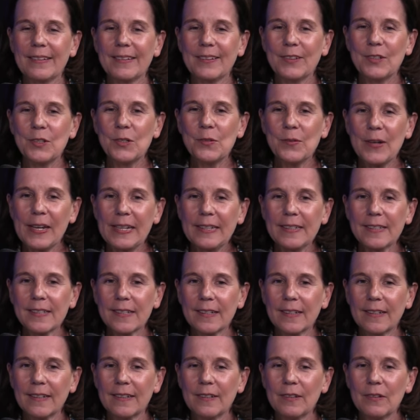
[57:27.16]

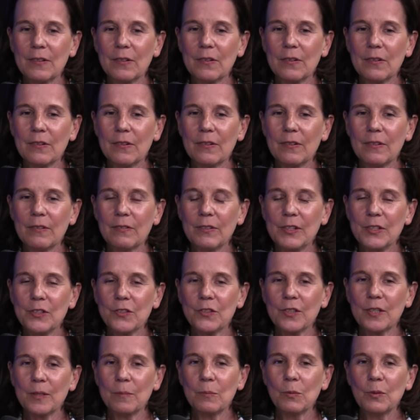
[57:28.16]
curator
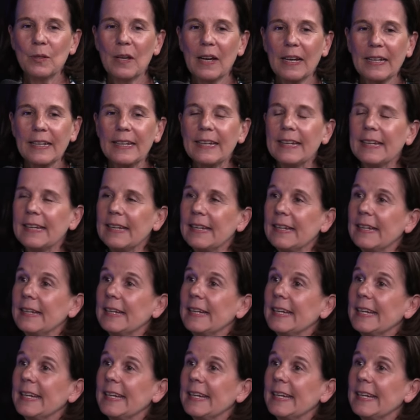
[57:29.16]
Richard Mudariki